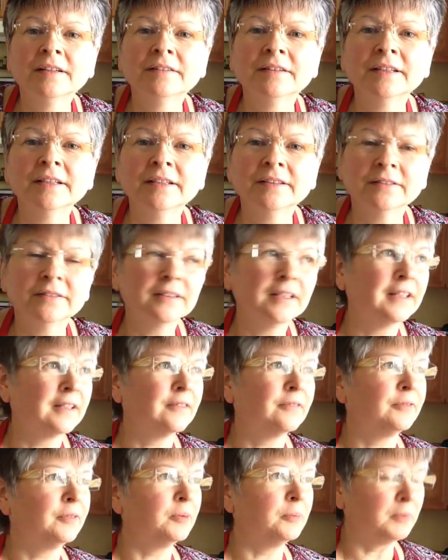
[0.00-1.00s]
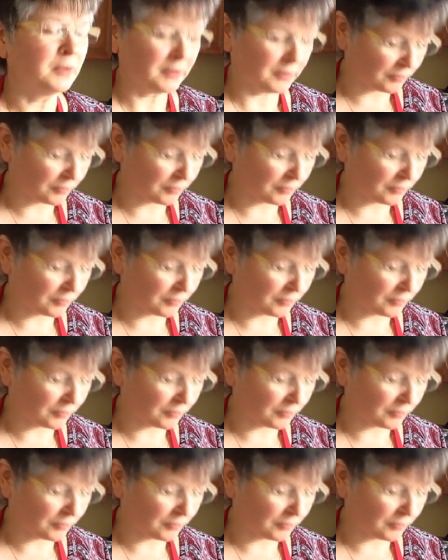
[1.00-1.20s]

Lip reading: right, it'll take a few minutes